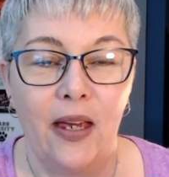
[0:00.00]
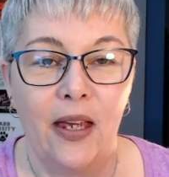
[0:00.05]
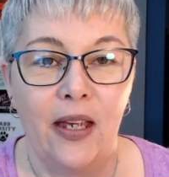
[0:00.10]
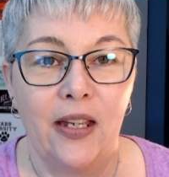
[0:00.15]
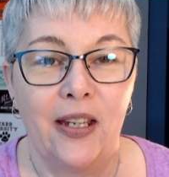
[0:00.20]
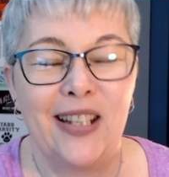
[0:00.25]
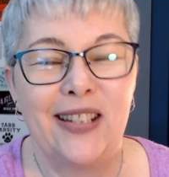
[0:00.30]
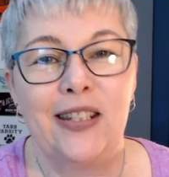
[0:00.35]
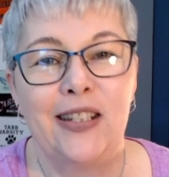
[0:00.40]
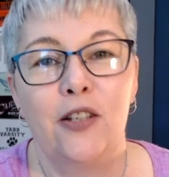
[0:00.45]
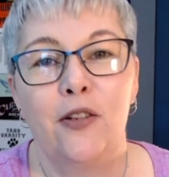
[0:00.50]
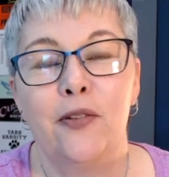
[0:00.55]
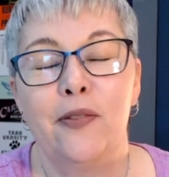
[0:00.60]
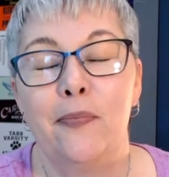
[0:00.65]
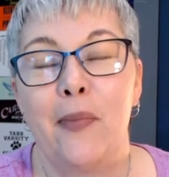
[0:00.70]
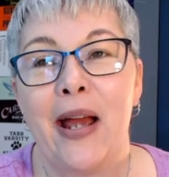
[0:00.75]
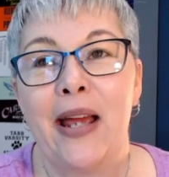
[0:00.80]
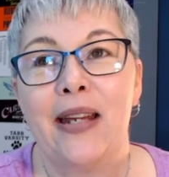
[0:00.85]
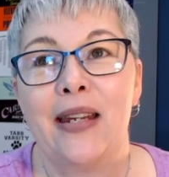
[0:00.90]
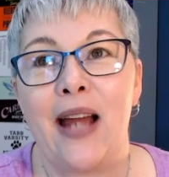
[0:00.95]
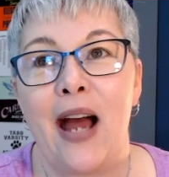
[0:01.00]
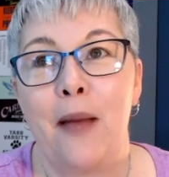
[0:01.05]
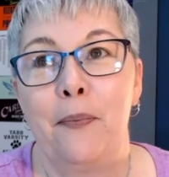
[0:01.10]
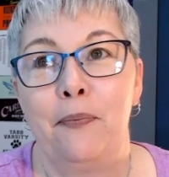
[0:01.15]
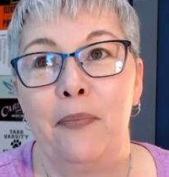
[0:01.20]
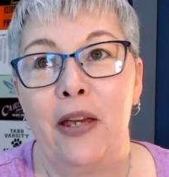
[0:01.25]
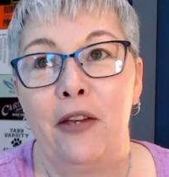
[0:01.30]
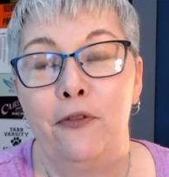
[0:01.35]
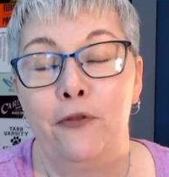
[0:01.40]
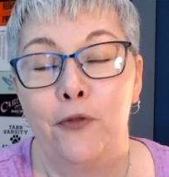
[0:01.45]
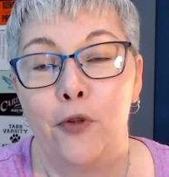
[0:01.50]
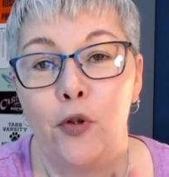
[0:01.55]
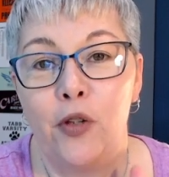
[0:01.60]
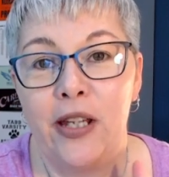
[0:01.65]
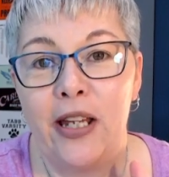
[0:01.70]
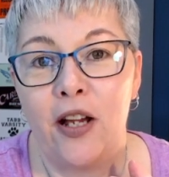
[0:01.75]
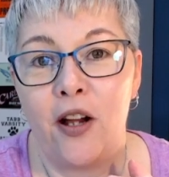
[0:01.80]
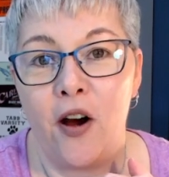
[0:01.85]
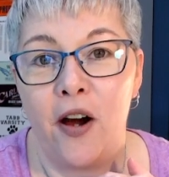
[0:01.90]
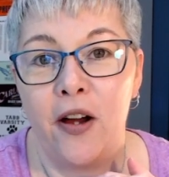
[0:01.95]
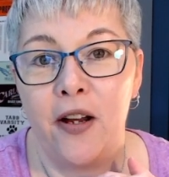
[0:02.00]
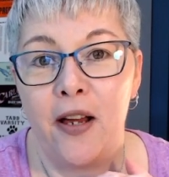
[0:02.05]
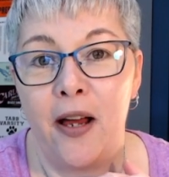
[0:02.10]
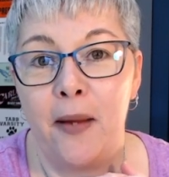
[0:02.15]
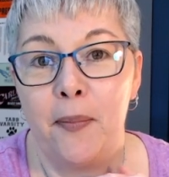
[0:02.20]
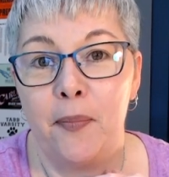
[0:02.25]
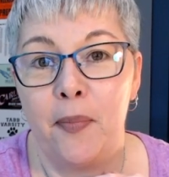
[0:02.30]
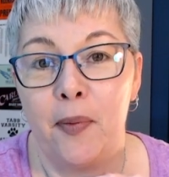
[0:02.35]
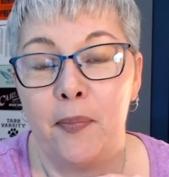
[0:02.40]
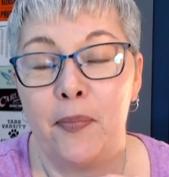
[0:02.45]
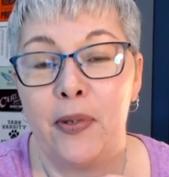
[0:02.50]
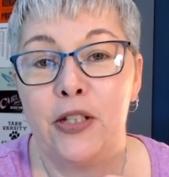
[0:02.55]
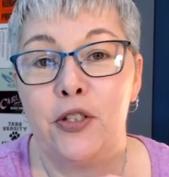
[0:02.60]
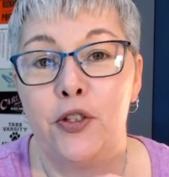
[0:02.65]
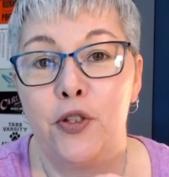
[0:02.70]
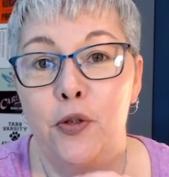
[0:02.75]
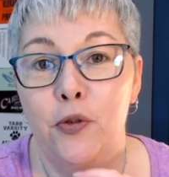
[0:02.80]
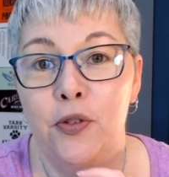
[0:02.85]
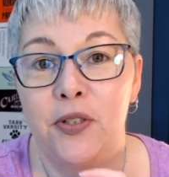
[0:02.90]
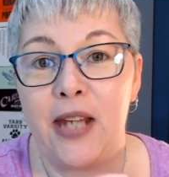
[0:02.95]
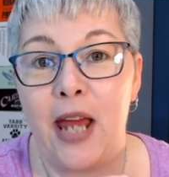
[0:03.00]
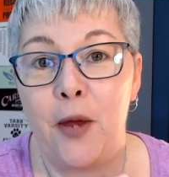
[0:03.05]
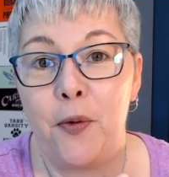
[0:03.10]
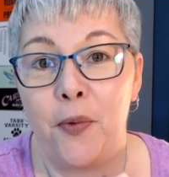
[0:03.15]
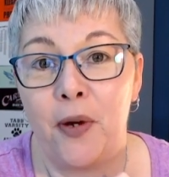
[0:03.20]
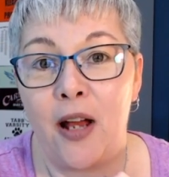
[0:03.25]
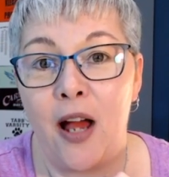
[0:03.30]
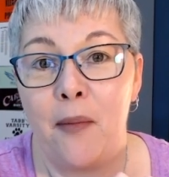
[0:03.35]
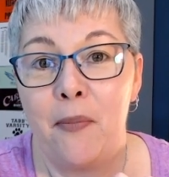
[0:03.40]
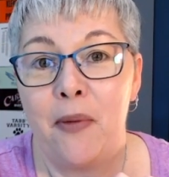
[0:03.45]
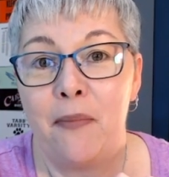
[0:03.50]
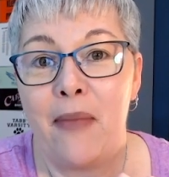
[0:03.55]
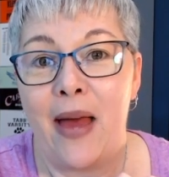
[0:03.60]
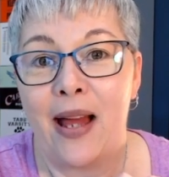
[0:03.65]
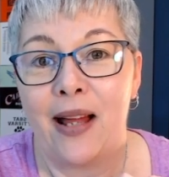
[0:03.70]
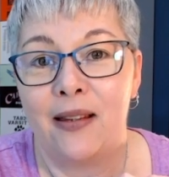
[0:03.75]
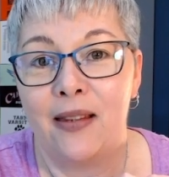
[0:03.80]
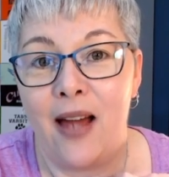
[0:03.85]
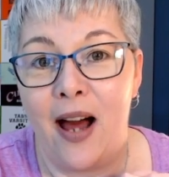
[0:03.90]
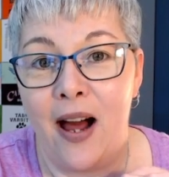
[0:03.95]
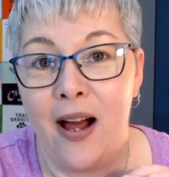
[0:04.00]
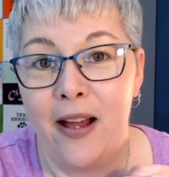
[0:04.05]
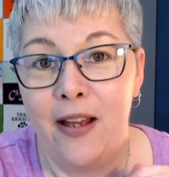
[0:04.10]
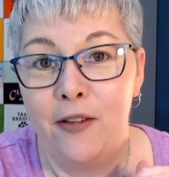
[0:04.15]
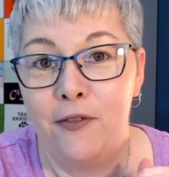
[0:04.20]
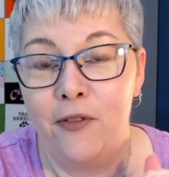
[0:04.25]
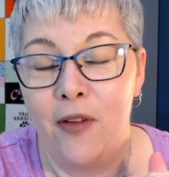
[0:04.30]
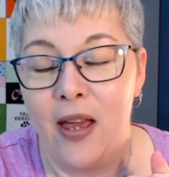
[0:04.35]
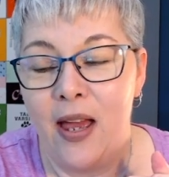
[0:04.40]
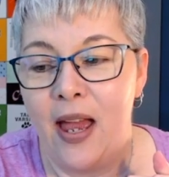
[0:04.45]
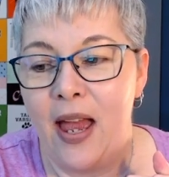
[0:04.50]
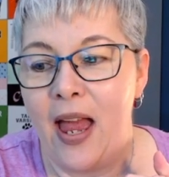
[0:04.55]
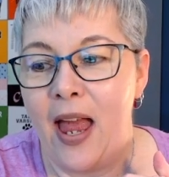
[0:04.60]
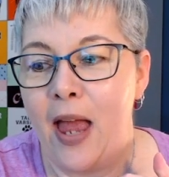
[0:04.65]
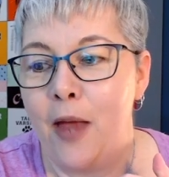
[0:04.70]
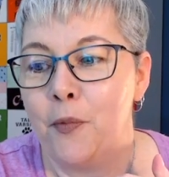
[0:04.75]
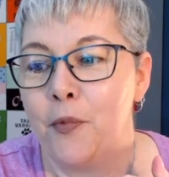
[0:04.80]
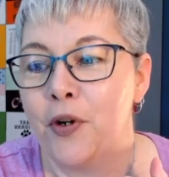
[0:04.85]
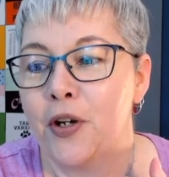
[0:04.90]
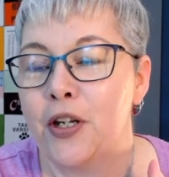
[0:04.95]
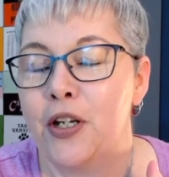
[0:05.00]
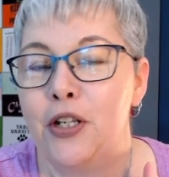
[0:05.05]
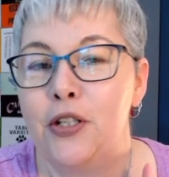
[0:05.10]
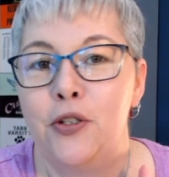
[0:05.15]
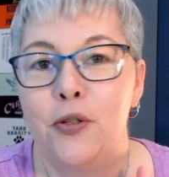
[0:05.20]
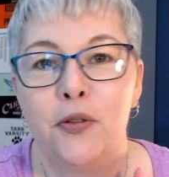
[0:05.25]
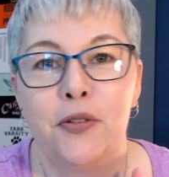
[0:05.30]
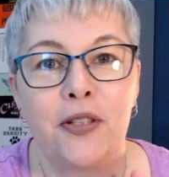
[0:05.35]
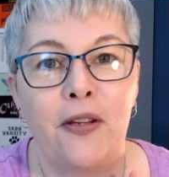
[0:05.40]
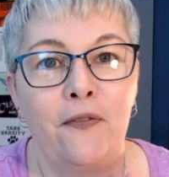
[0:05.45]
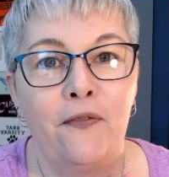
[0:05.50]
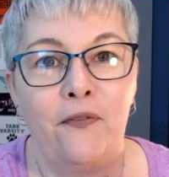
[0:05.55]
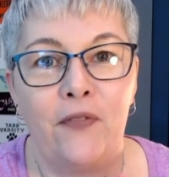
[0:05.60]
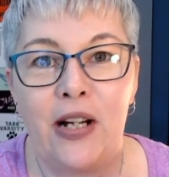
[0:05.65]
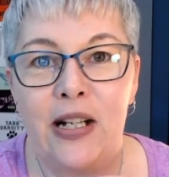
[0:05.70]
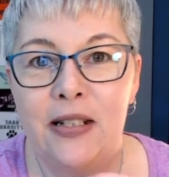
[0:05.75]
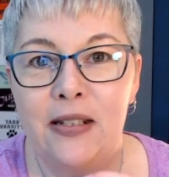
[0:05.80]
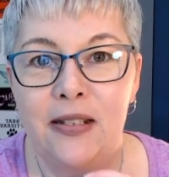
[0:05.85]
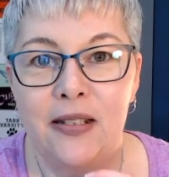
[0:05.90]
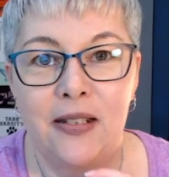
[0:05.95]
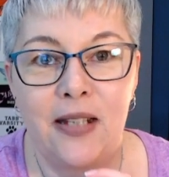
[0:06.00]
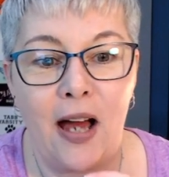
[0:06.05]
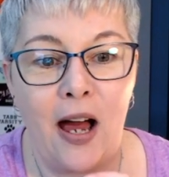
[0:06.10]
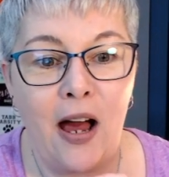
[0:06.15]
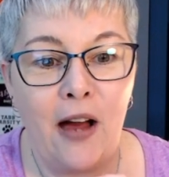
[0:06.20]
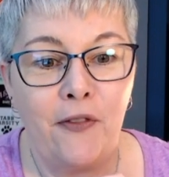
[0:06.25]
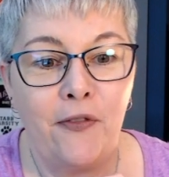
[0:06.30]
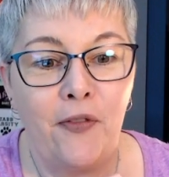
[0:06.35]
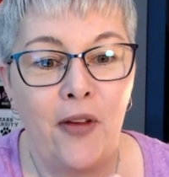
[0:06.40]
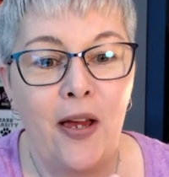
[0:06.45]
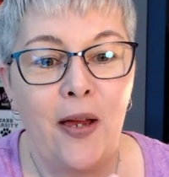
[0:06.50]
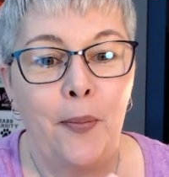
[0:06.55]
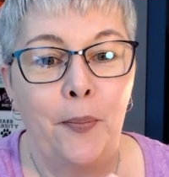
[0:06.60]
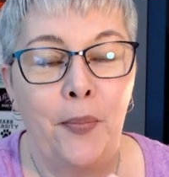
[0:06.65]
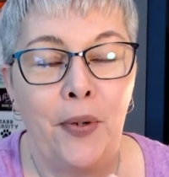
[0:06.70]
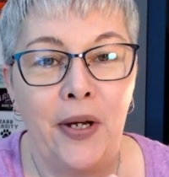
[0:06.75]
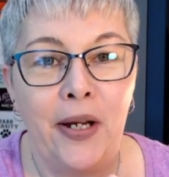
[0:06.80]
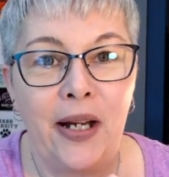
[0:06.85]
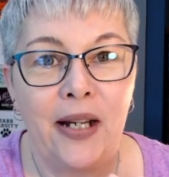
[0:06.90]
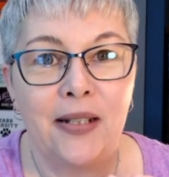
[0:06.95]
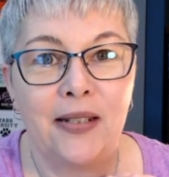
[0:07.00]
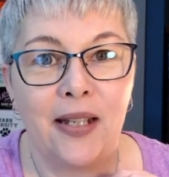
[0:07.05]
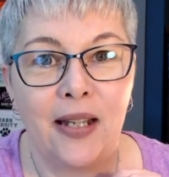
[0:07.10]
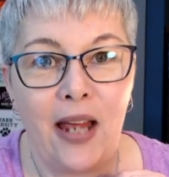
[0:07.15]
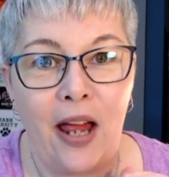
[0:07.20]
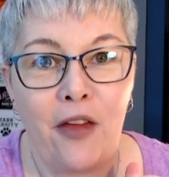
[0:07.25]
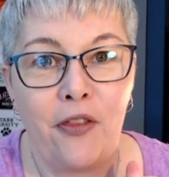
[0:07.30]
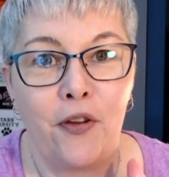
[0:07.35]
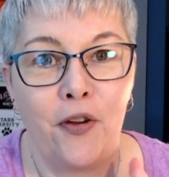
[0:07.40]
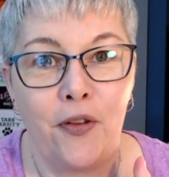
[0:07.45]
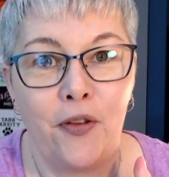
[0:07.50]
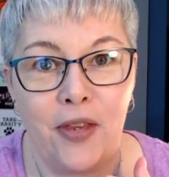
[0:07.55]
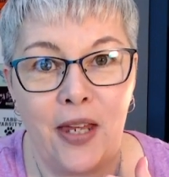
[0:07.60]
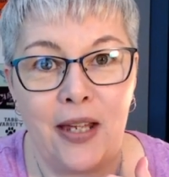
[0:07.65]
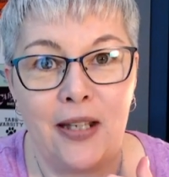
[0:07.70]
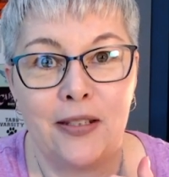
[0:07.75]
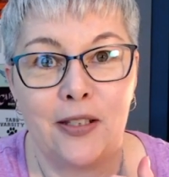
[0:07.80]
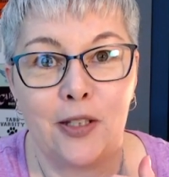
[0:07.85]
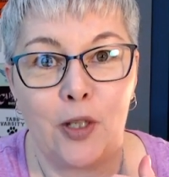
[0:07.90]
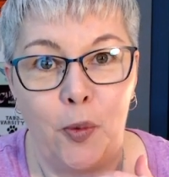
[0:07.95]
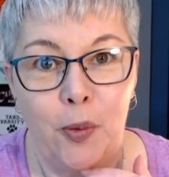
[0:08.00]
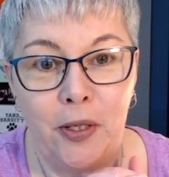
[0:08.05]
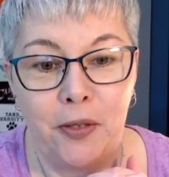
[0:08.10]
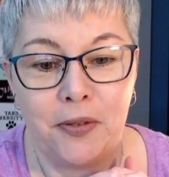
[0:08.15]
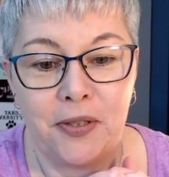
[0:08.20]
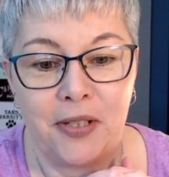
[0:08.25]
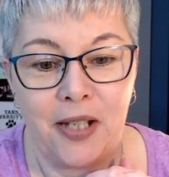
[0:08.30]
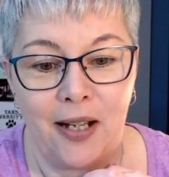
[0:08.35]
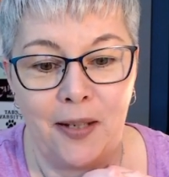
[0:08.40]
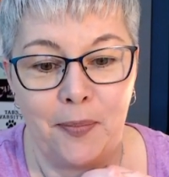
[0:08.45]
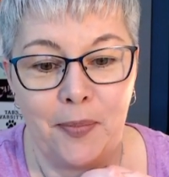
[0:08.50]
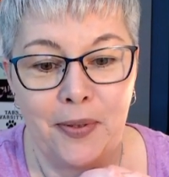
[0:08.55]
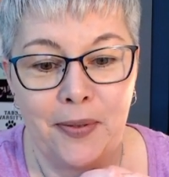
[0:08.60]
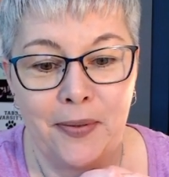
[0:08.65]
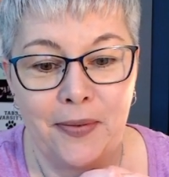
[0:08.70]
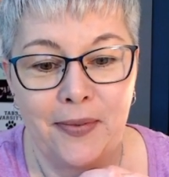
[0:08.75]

You still might not be fully caught up, but Tuesday we're coming back live and we're going to do some fun stuff putting together this quilt top.